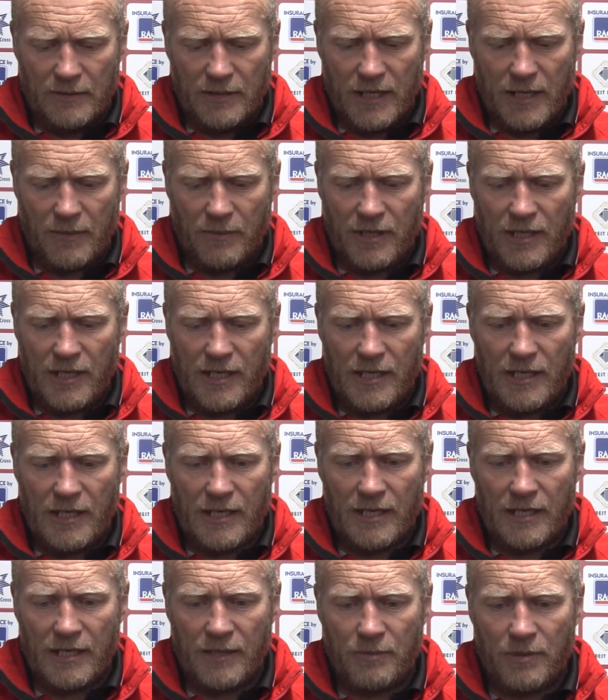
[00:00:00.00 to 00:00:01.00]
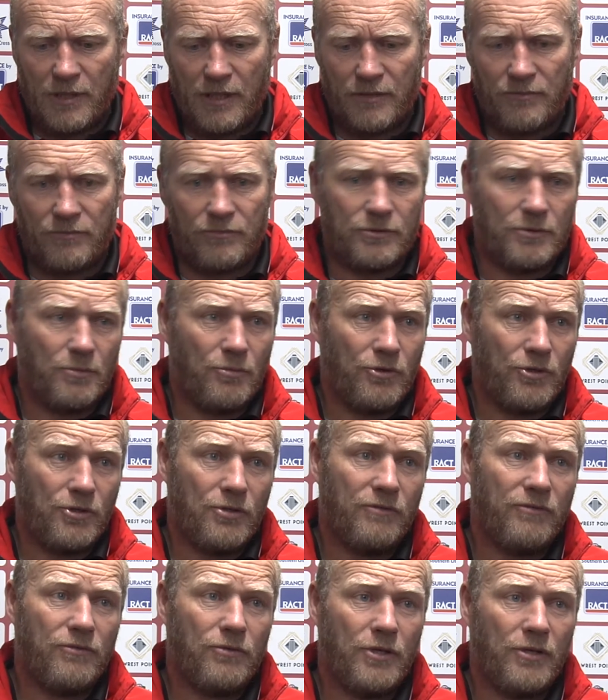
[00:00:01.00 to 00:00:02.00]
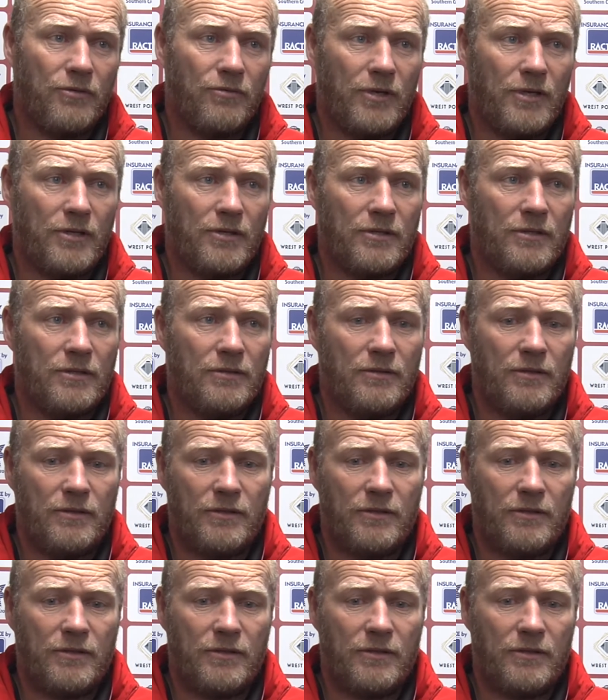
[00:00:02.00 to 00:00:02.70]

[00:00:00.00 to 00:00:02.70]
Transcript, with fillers: Yeah, but he uh, he played some really good footy throughout the,